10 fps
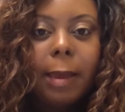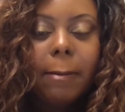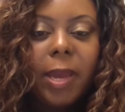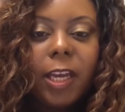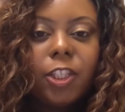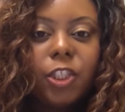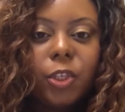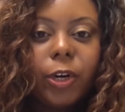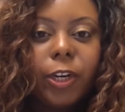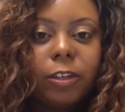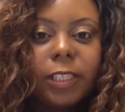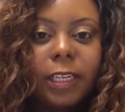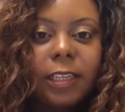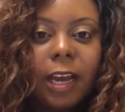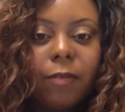Make sure your
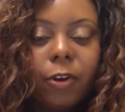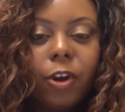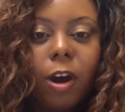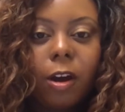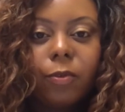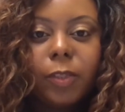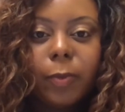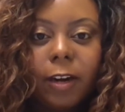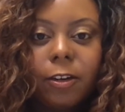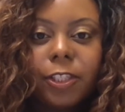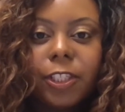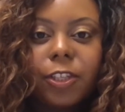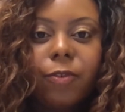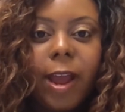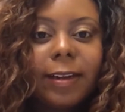send time for your autoresponders is
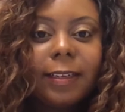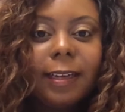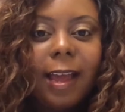correct.